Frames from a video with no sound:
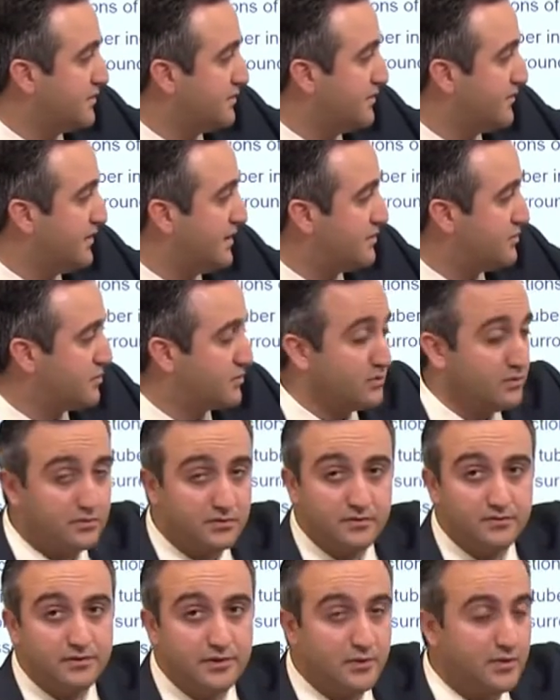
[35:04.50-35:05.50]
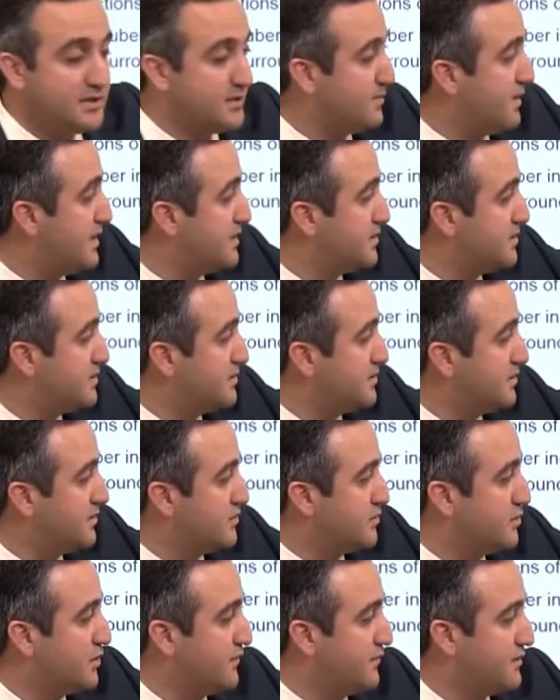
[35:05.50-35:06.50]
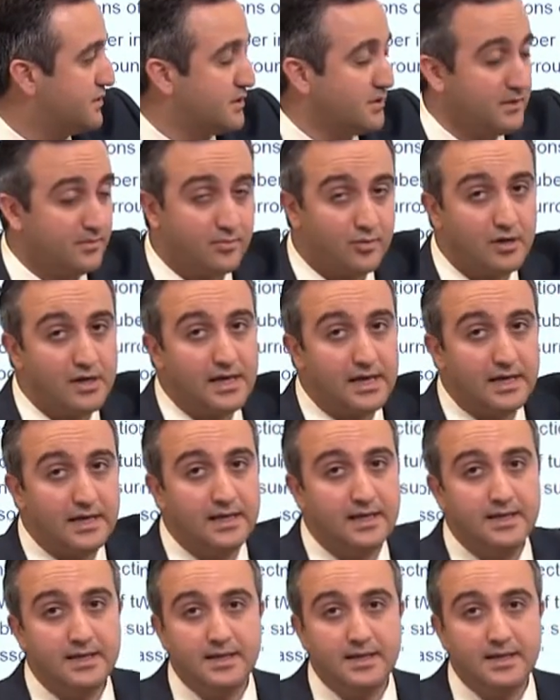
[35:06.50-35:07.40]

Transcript: of the ventricle, the fluid spaces, to the surface of the brain.